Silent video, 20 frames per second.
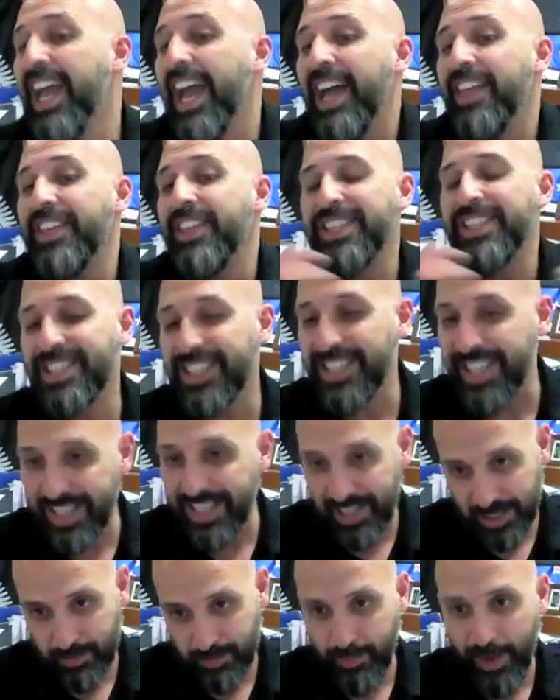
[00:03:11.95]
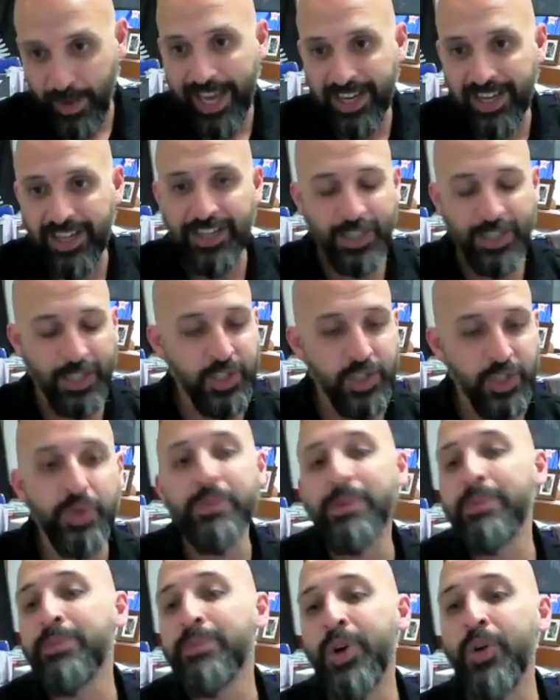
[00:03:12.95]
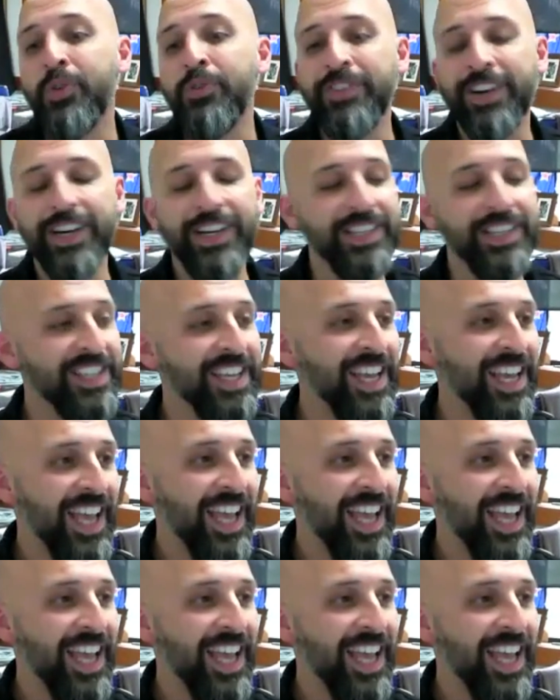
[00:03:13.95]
and then send us back our consumer profiles.